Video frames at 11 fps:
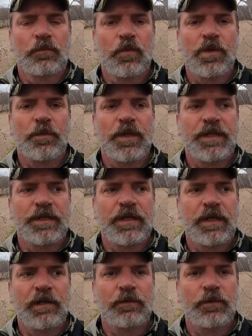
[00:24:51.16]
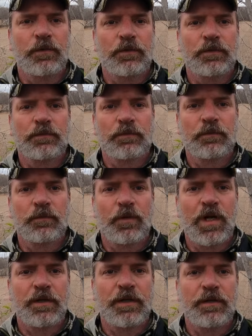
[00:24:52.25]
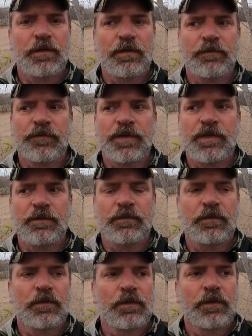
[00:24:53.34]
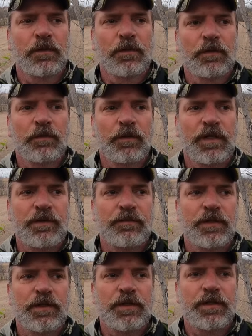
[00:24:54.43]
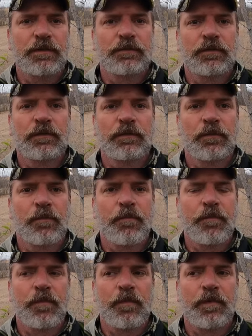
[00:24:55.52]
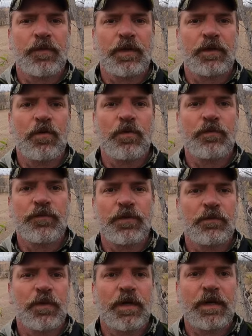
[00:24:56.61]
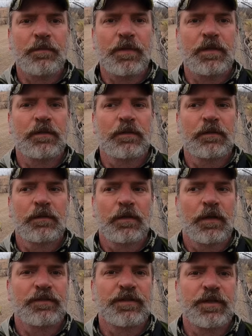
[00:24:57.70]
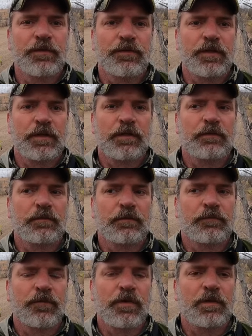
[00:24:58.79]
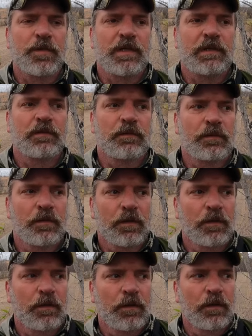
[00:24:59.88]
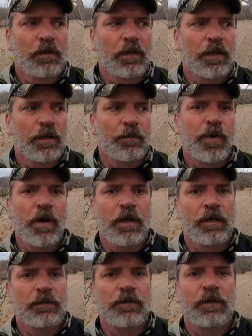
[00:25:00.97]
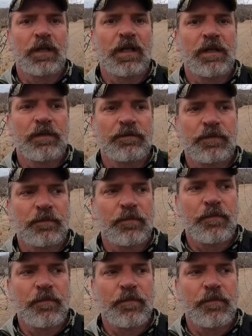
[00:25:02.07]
Welcome to 18 Outdoors. We're out here in the field, evening hunt. I've got a cornfield behind me, a cedar thicket in front of me, and a pond to the left.